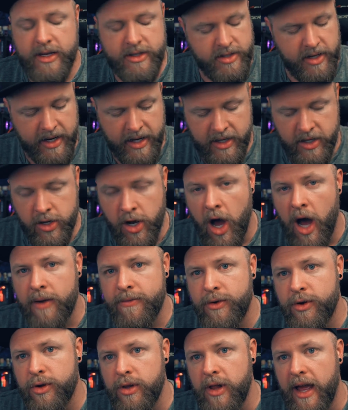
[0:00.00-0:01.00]
It's like a
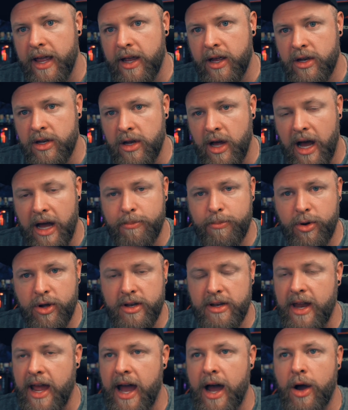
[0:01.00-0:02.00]
novel I could not
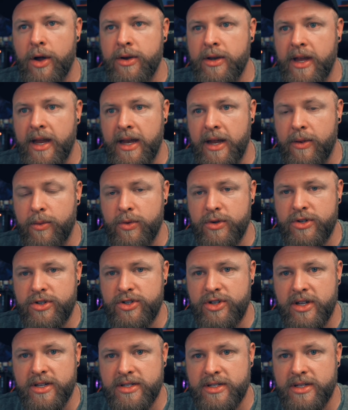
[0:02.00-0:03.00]
put down, and it was
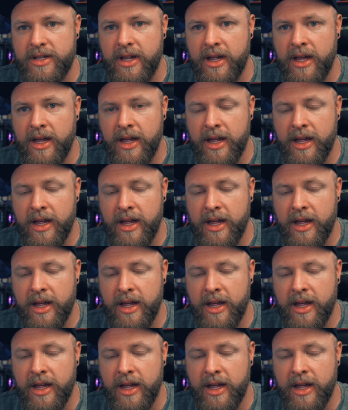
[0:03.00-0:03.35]
just...